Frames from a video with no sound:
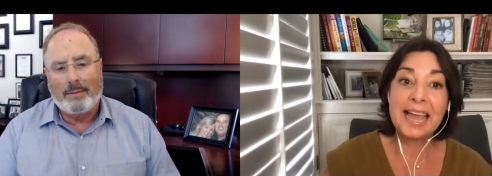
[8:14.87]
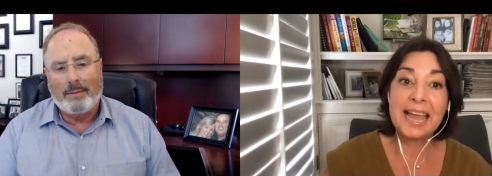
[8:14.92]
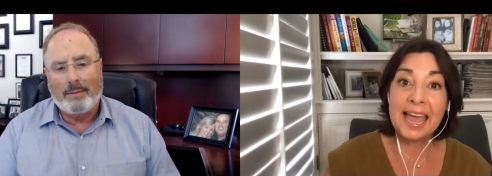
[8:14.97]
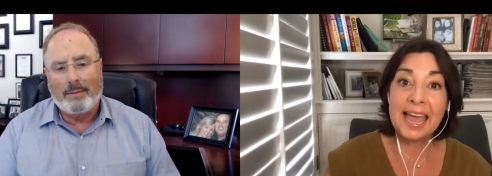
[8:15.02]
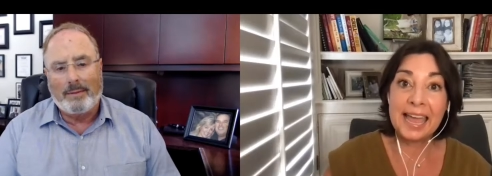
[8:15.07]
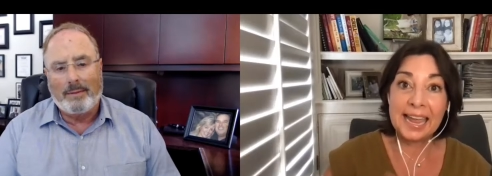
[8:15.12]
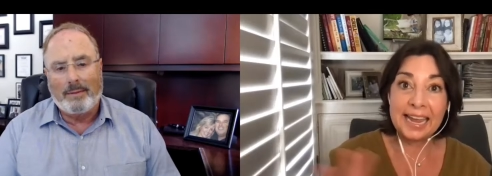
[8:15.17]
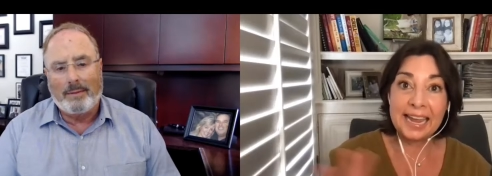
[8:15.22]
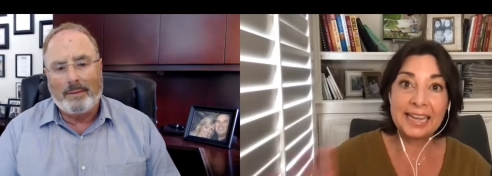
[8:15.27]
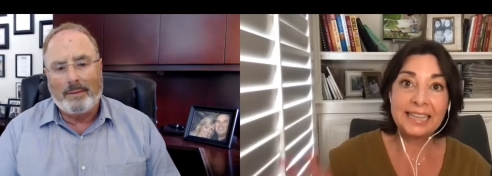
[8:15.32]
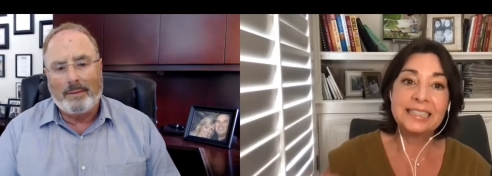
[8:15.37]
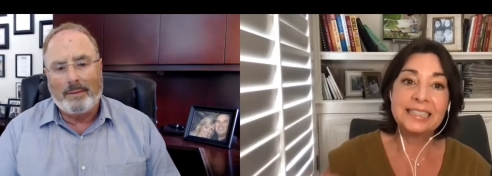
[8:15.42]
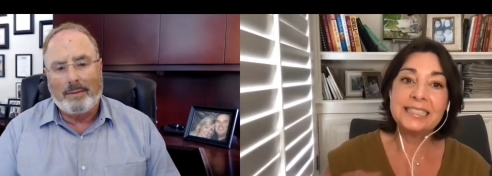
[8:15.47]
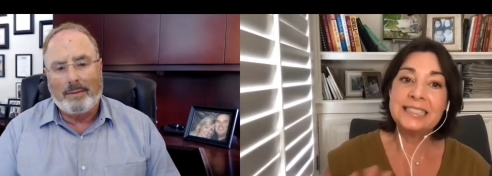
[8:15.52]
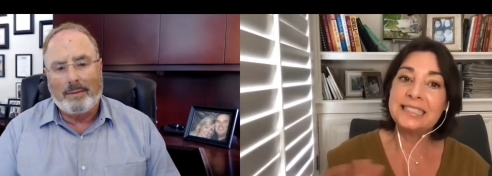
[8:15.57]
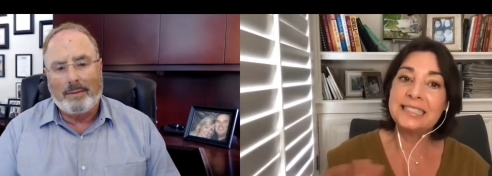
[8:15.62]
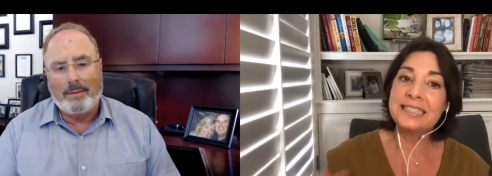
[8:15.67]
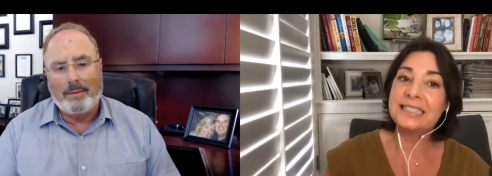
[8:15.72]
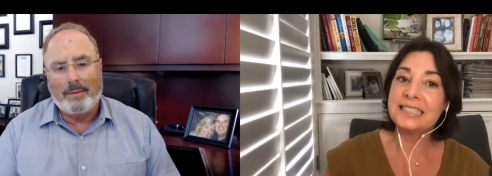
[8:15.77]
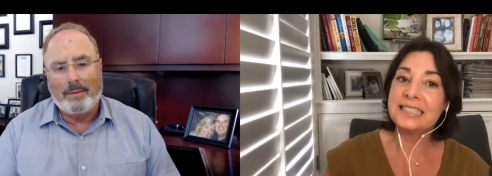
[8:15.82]
Speaker 1: hey,
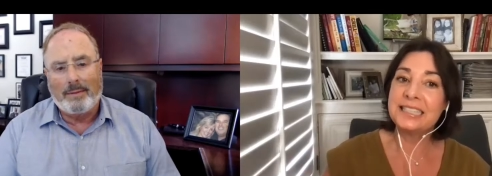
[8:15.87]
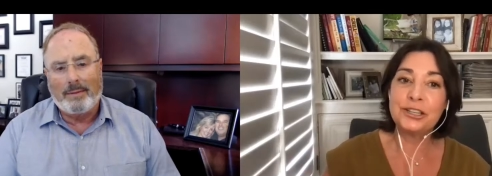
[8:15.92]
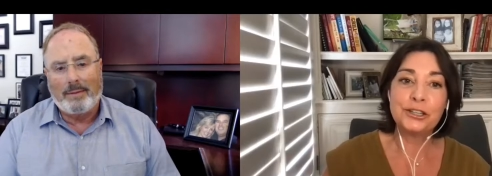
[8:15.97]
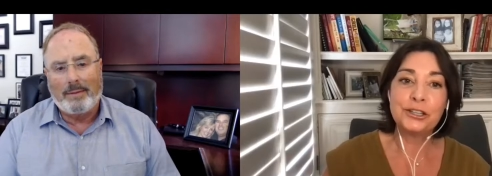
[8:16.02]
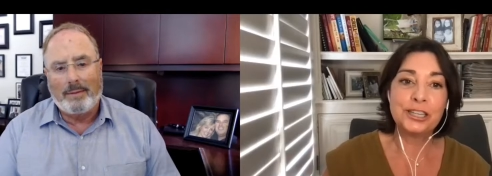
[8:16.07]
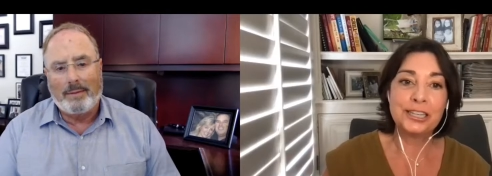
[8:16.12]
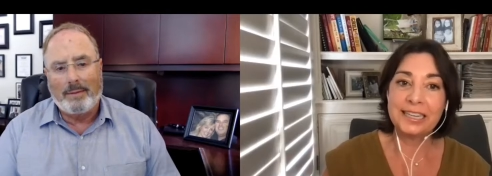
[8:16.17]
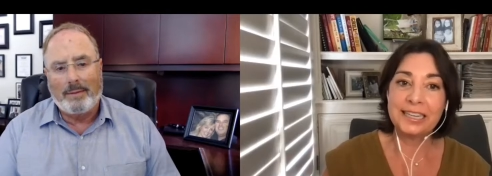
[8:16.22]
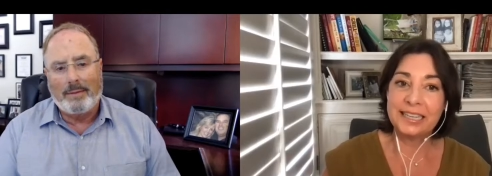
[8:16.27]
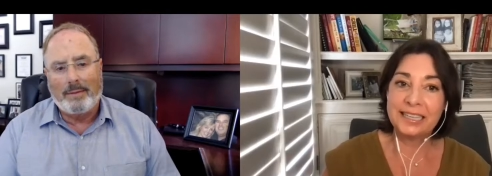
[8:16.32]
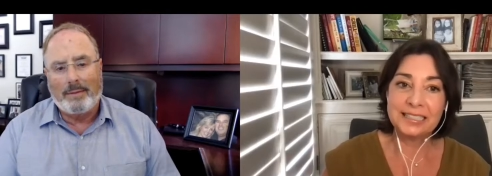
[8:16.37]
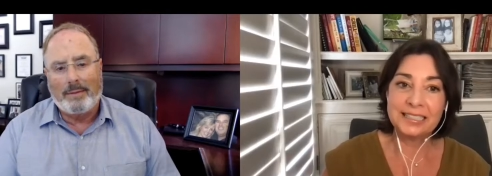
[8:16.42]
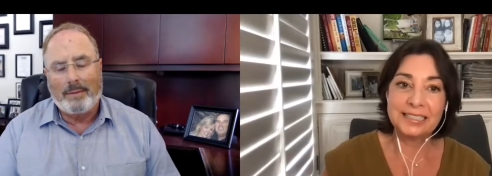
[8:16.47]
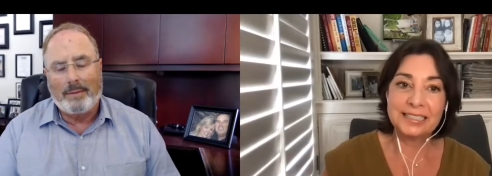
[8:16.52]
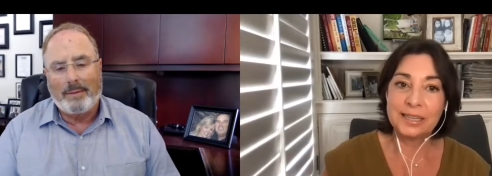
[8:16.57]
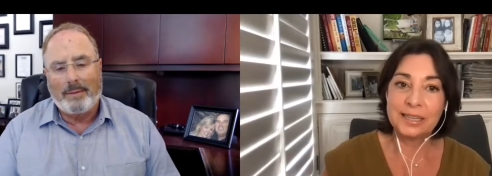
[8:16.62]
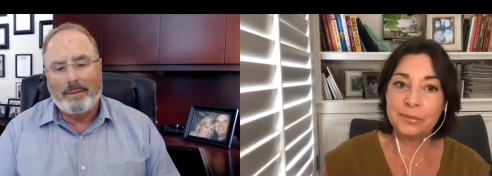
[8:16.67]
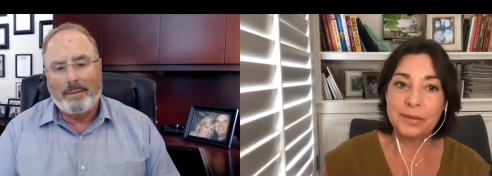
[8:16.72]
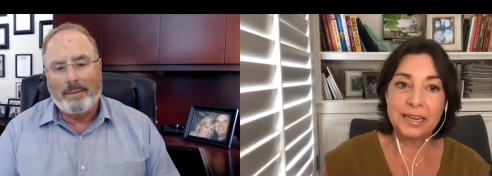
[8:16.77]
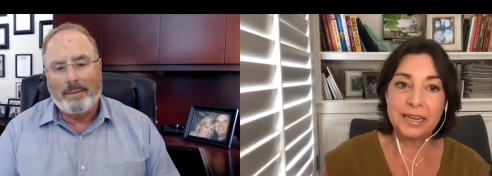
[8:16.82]
this is
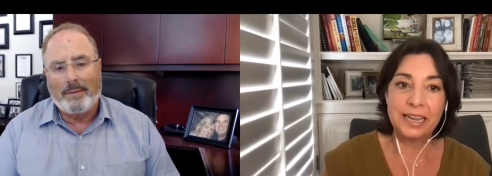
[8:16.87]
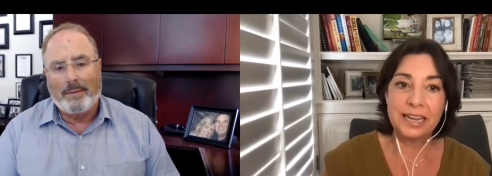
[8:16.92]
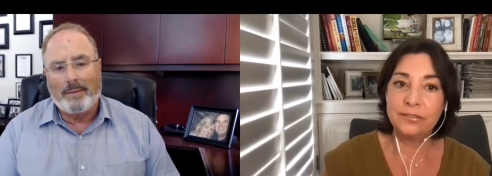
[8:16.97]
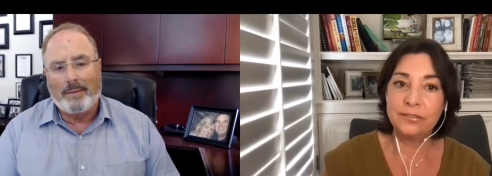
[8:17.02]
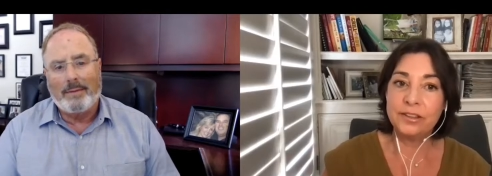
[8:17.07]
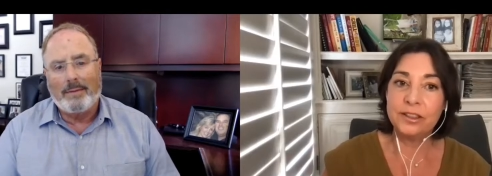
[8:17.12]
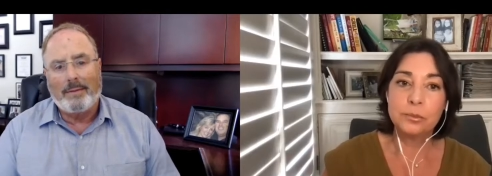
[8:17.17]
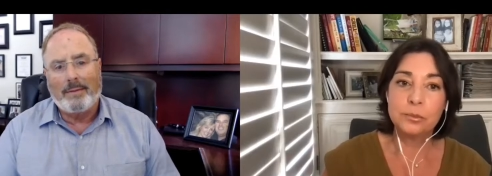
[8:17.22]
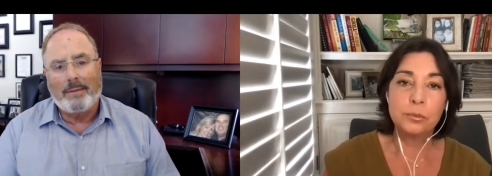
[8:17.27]
serious. I mean, even the